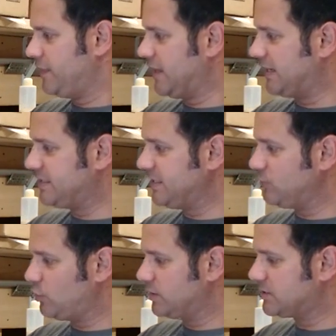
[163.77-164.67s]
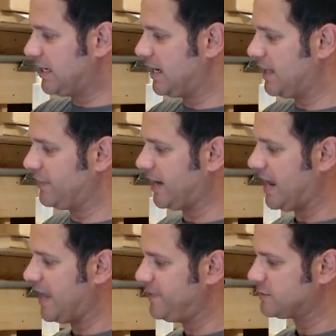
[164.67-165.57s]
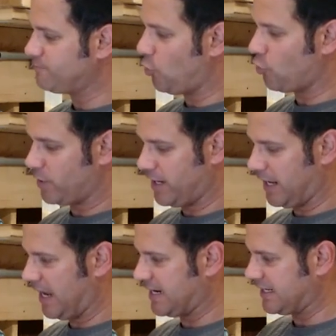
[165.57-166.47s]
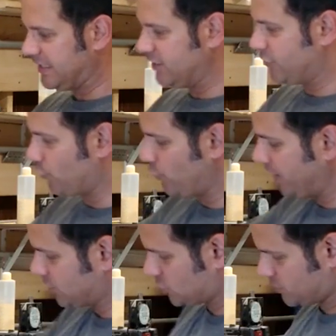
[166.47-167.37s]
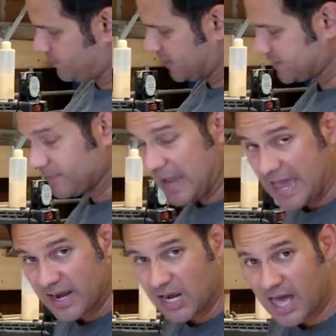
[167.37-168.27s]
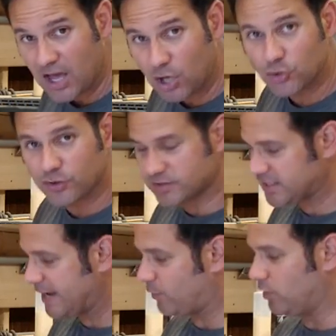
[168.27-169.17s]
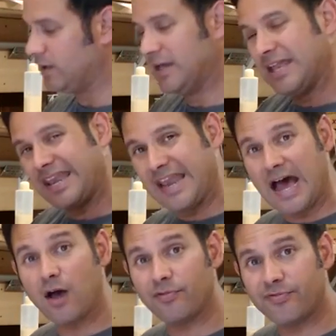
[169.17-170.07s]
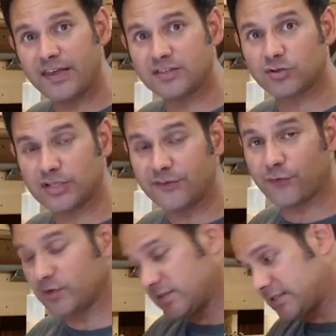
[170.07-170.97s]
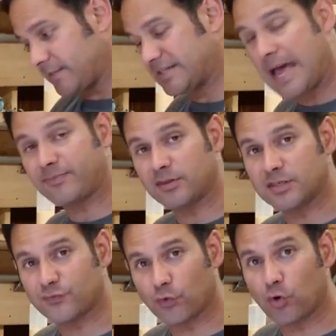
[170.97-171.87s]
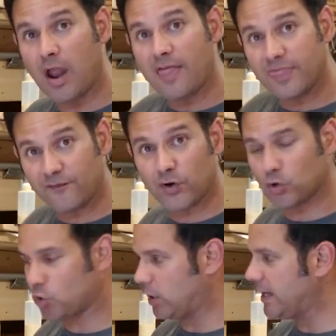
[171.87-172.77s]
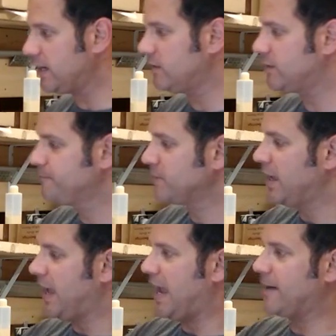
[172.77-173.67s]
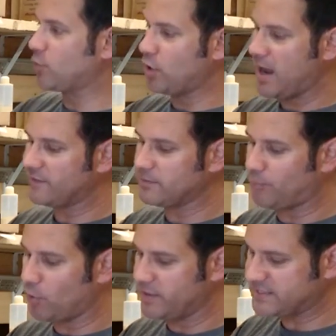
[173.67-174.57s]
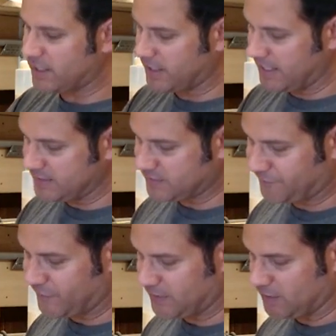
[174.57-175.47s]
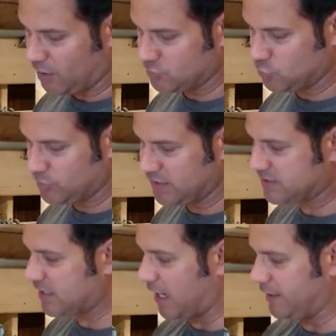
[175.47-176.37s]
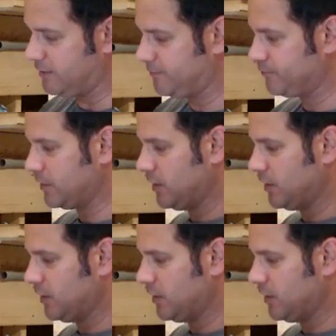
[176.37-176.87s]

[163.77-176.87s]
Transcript: The idea was that I had this board and I needed the reach because I had a lot under this table. Now things are different since I'm adapting this for the vertical lathe and I'm going to have to bore this out again to fit onto this side.